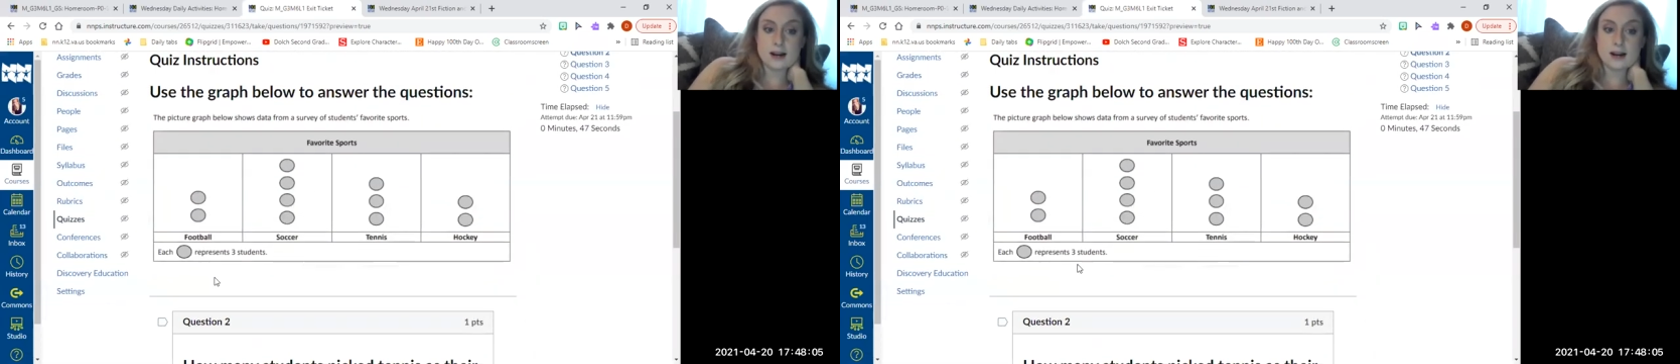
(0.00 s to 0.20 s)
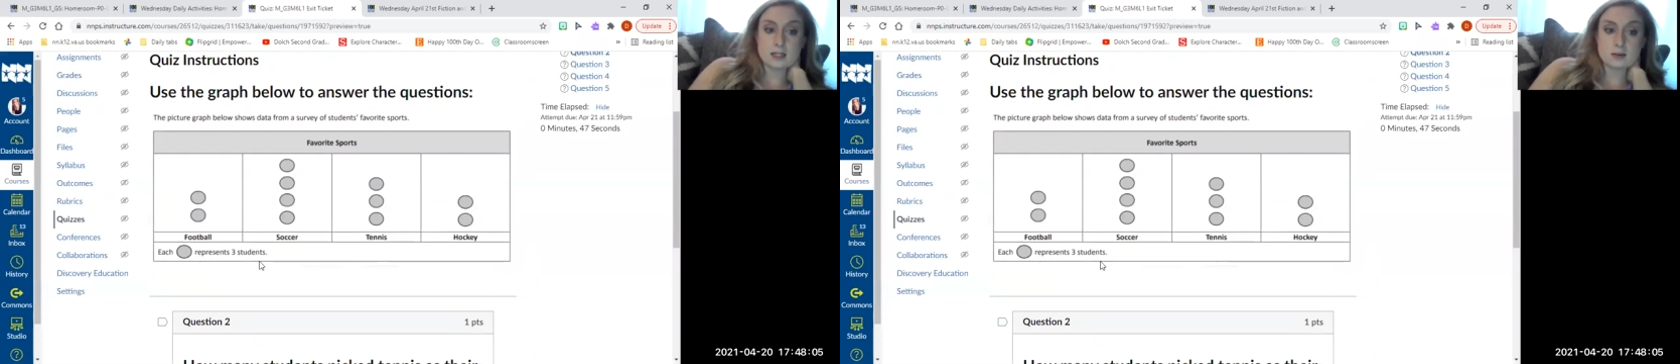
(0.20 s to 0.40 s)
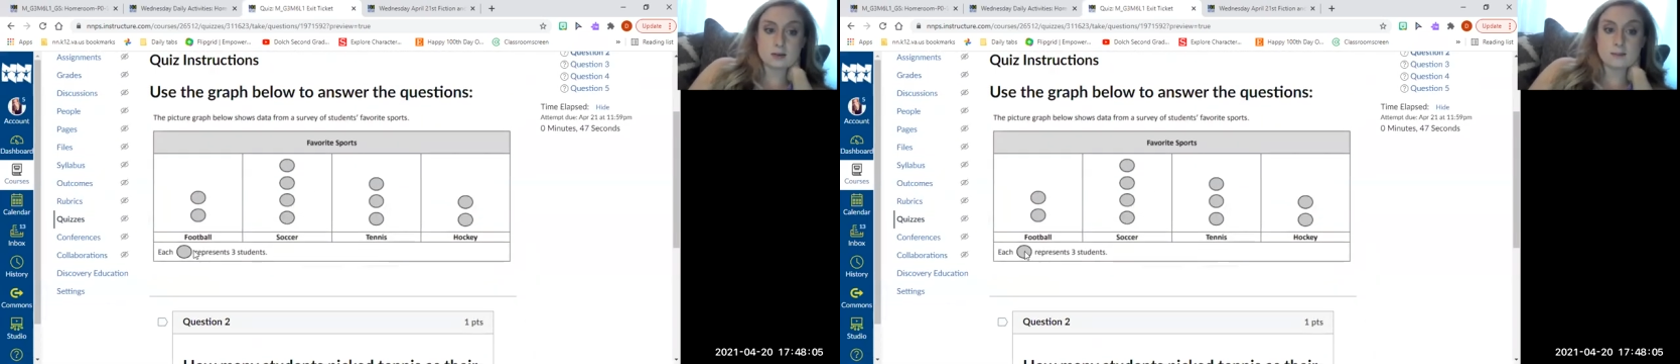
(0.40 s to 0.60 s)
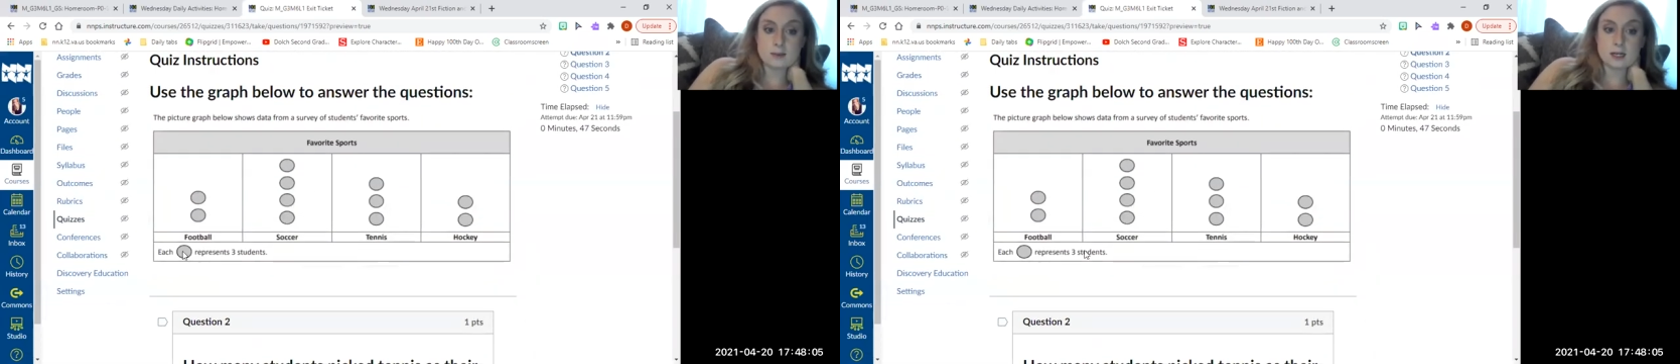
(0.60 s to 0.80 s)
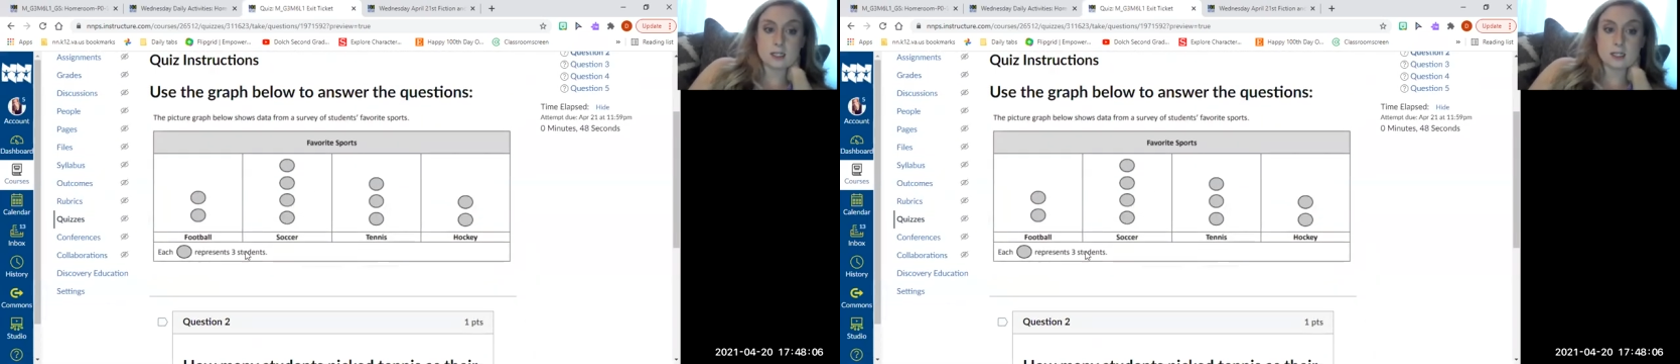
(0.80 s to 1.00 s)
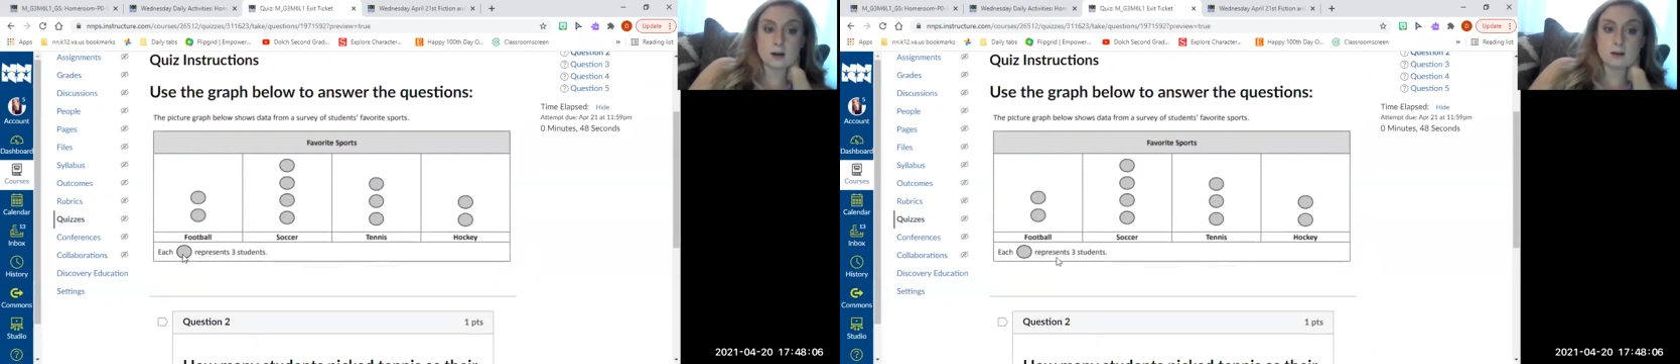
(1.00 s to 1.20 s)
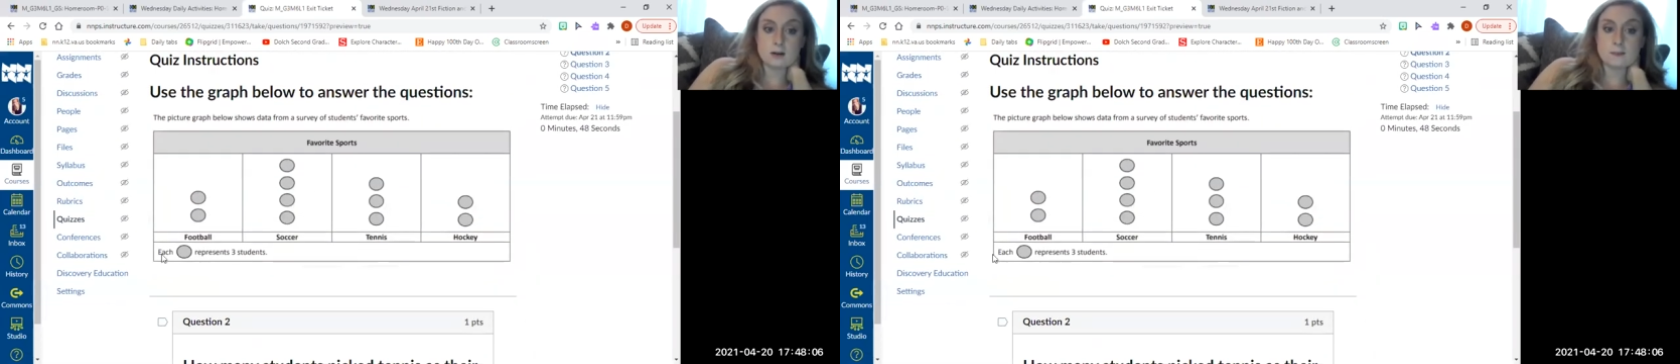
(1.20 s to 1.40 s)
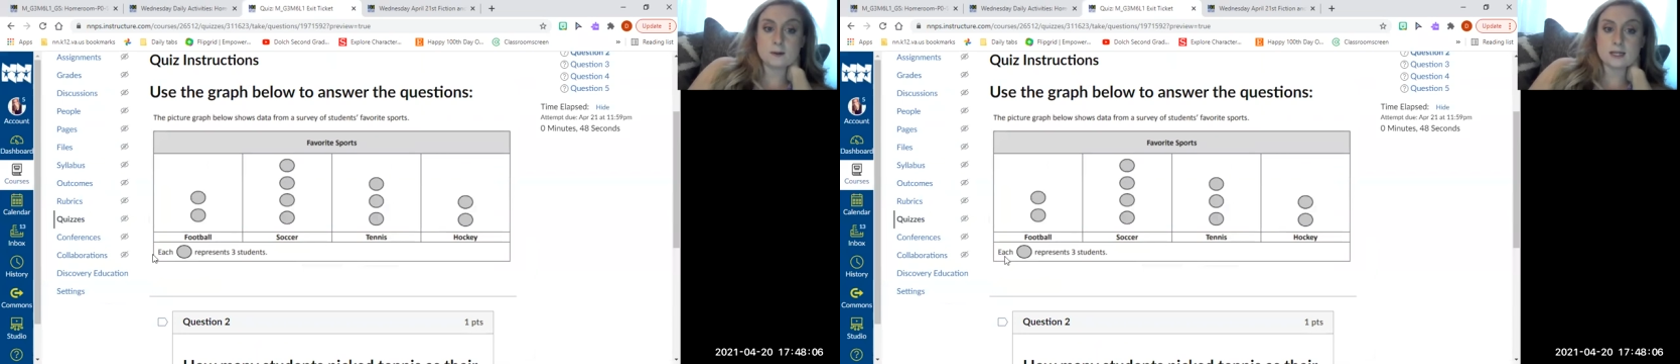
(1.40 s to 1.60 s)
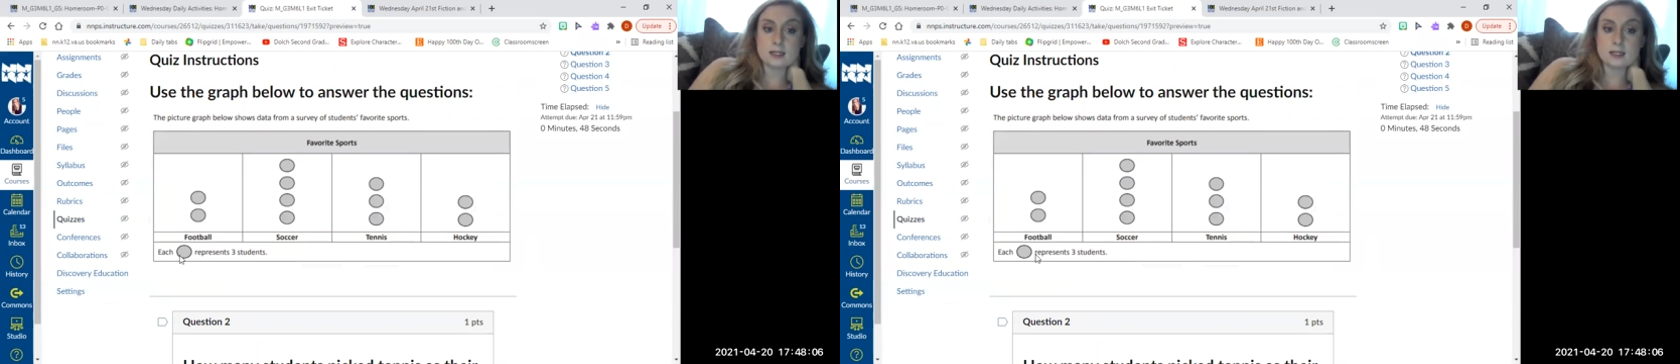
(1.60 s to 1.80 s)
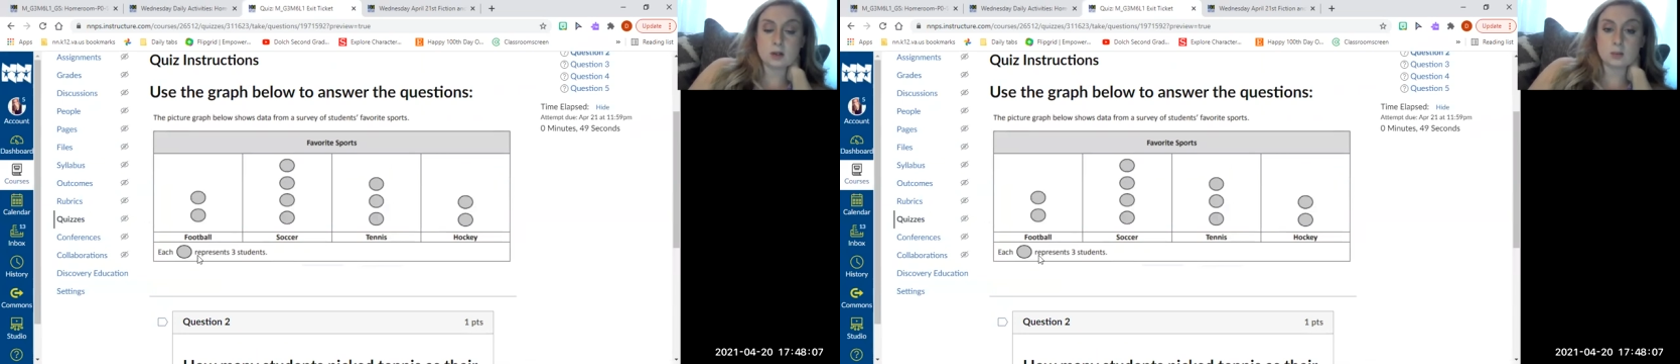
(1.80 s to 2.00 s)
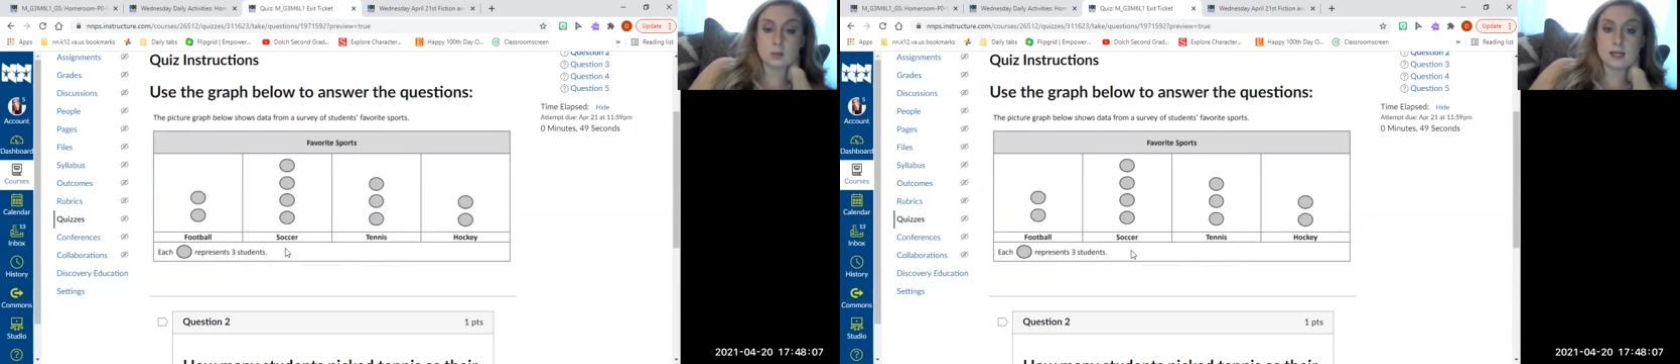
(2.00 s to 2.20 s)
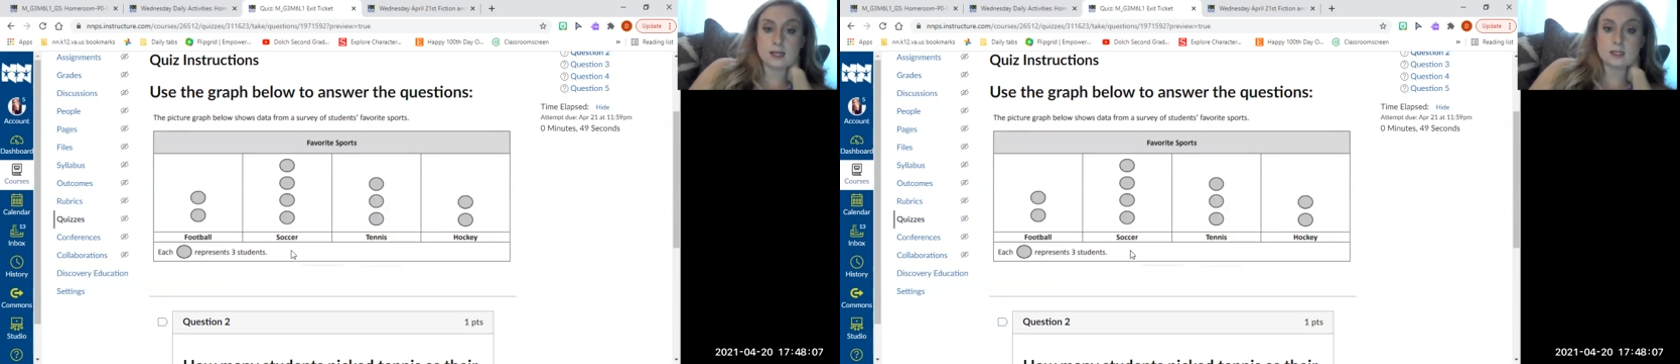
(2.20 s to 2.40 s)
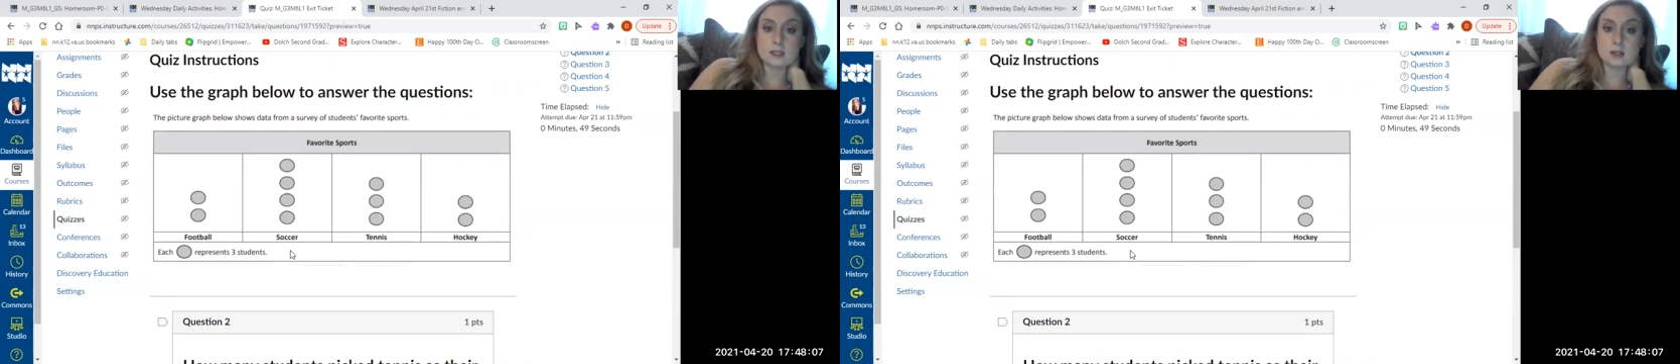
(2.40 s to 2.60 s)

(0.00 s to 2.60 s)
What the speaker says: Friends, remember each one represents 3